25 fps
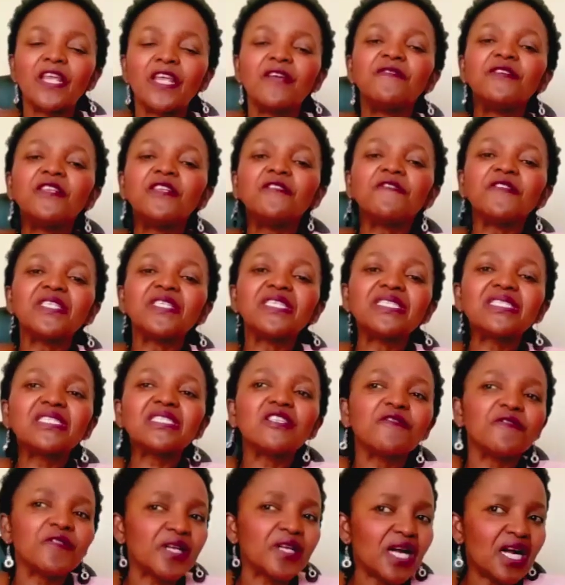Even if it is
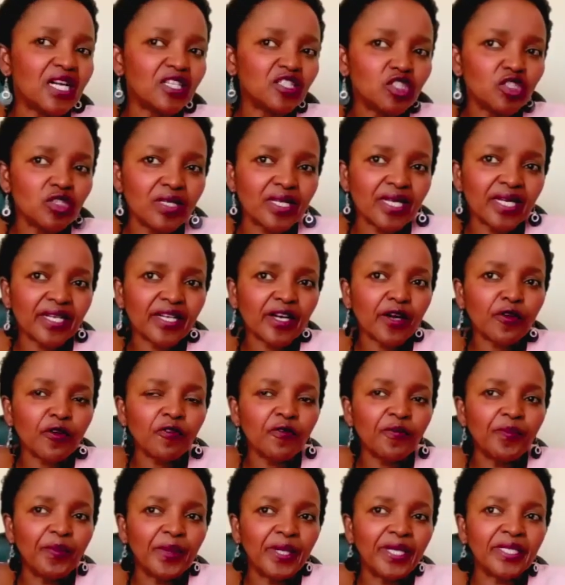difficult to get out
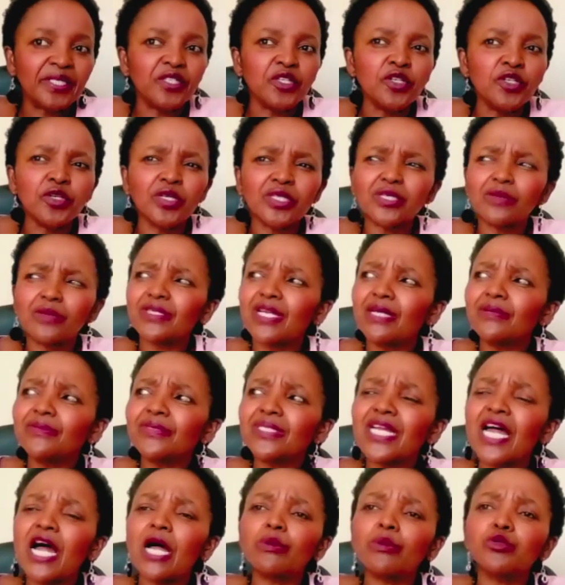of bed, you know,
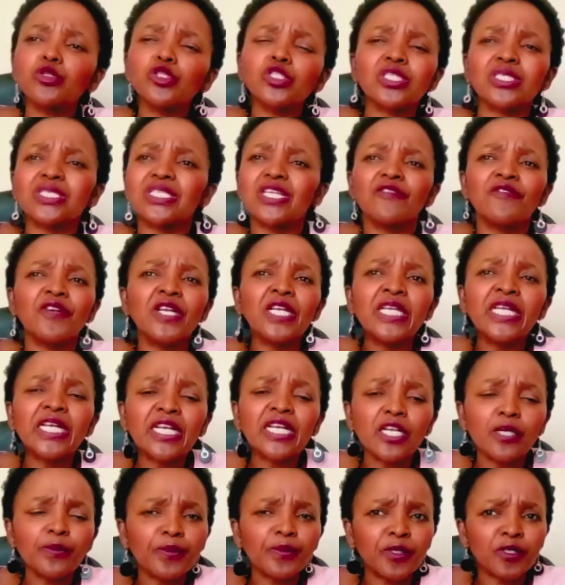sometimes it helps to just have a
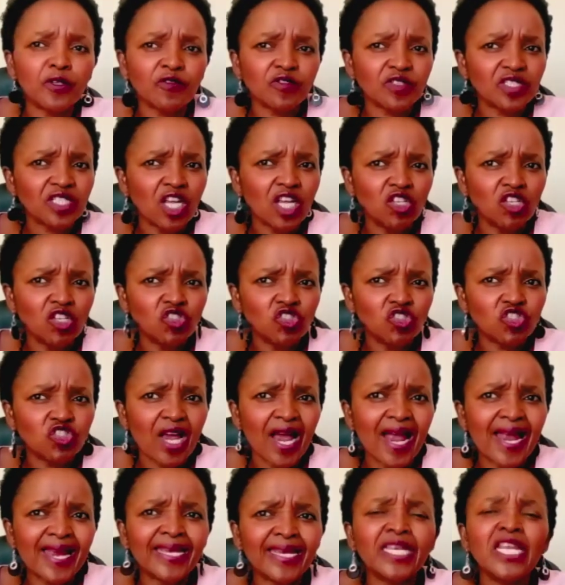little bit of
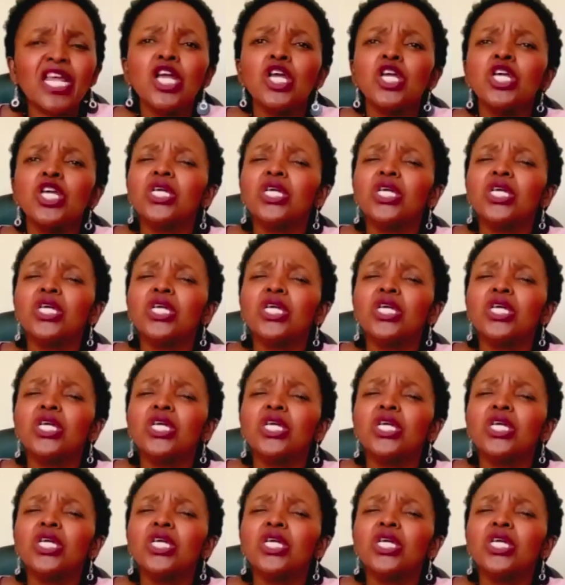sunshine,